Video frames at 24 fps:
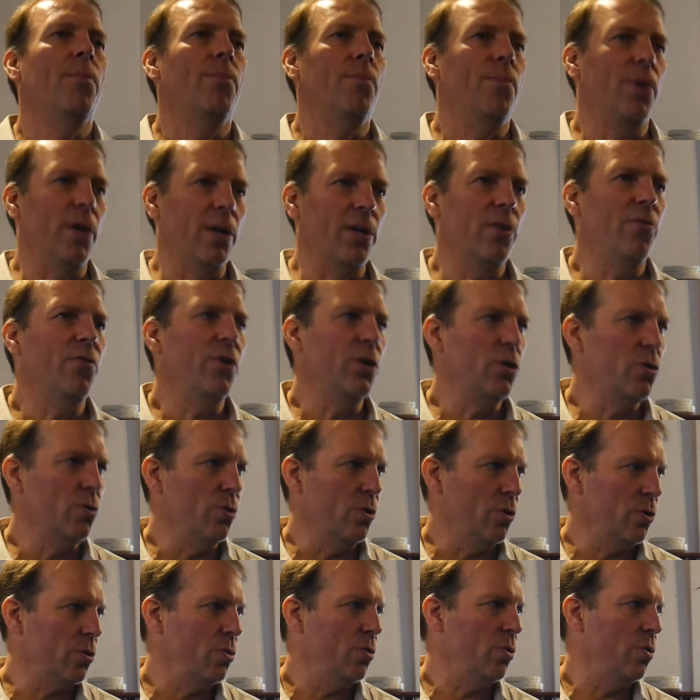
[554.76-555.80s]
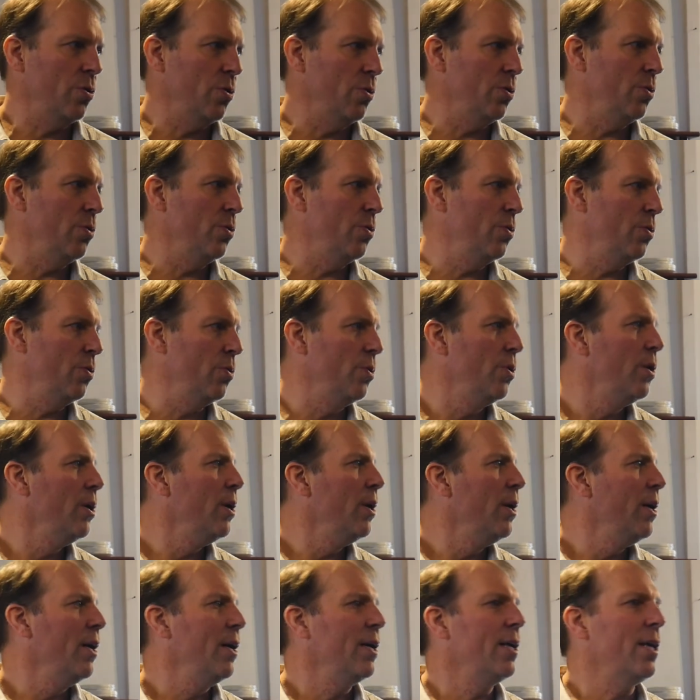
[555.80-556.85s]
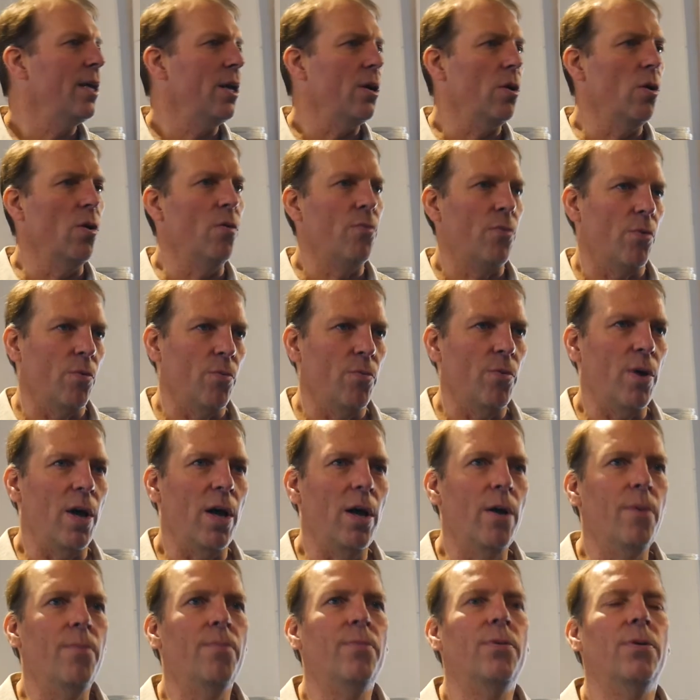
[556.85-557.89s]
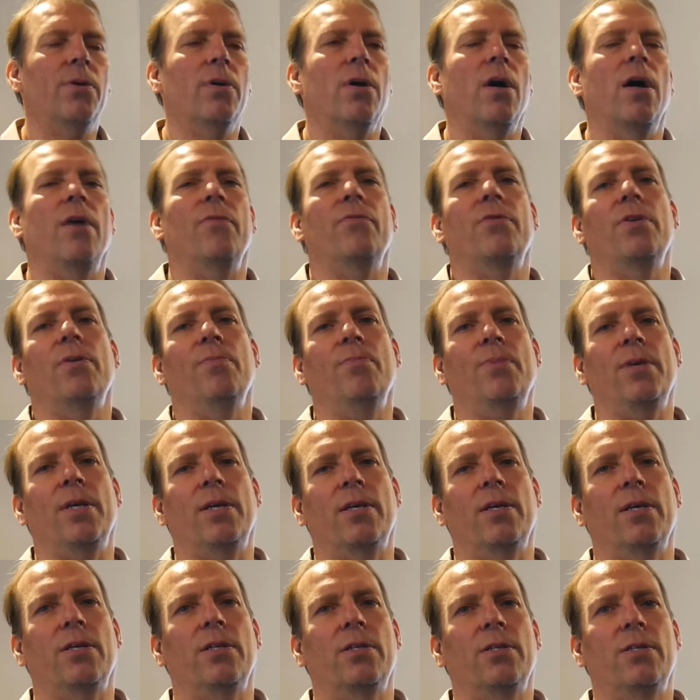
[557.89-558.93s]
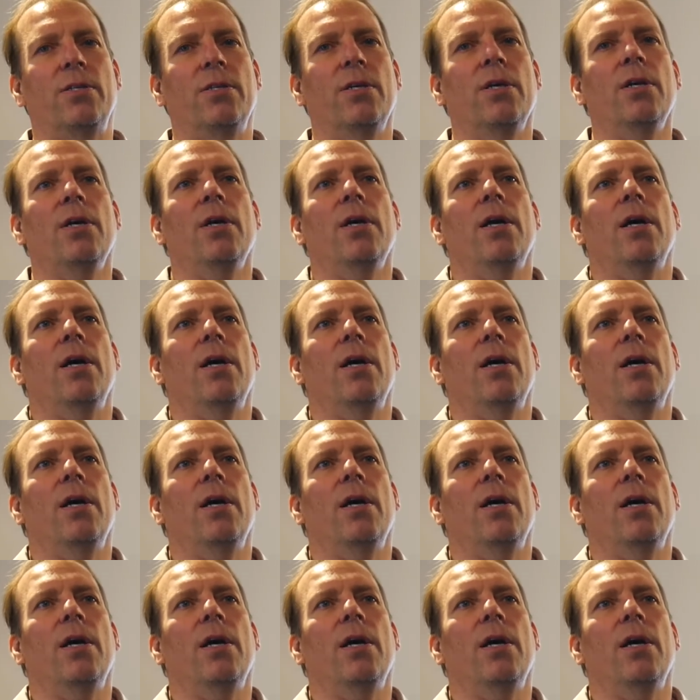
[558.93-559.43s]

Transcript: individuals who get overwhelmed often because